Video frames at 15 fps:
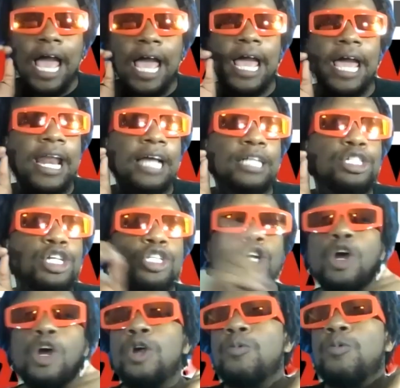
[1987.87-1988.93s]
And I just
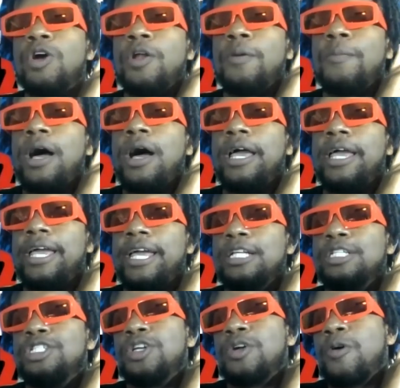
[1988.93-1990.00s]
heard one of my
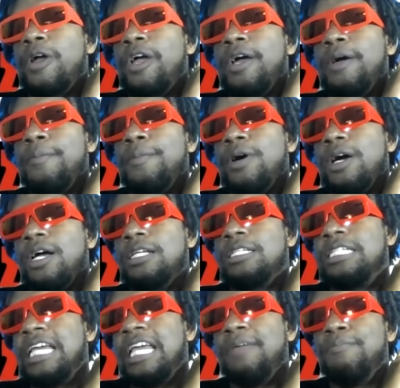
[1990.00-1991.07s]
Instagram
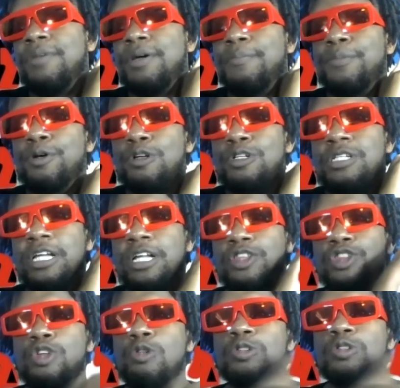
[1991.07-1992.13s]
team members and
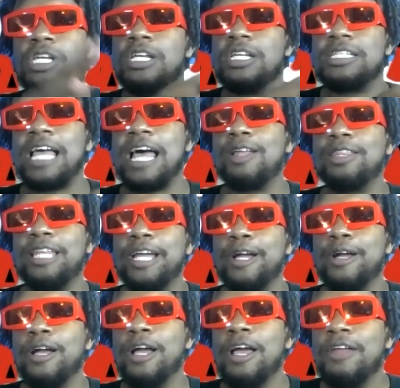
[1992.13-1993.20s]
enthusiasts out
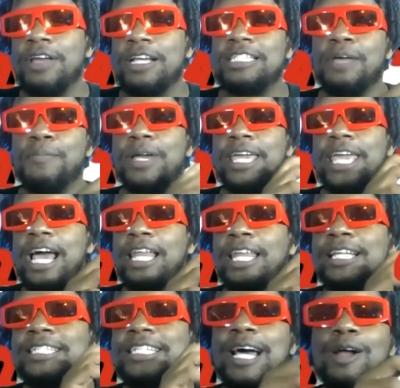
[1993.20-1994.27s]
there. They said, but
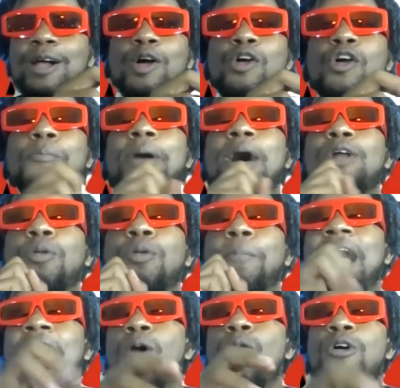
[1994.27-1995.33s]
Kellen, tell her about the
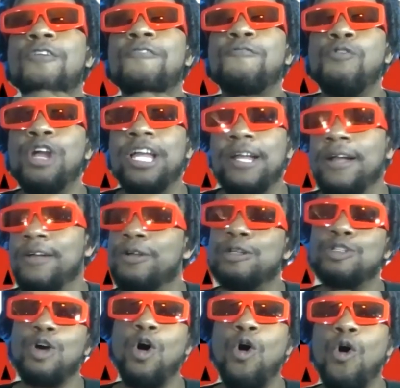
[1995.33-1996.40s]
power of free.
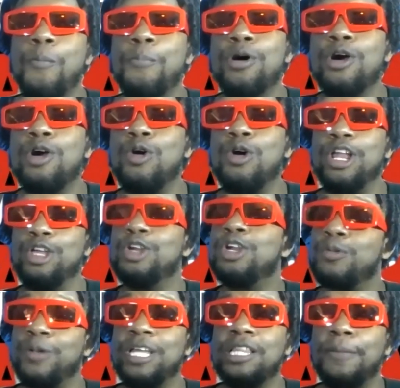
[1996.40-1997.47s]
There's a whole book on it. You
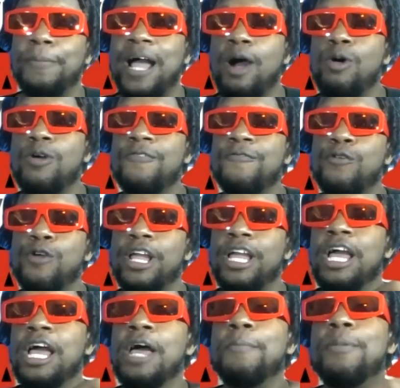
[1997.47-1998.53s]
can read The Power of
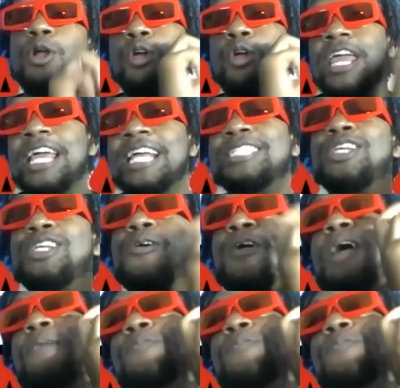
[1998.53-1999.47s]
Free. But on Instagram,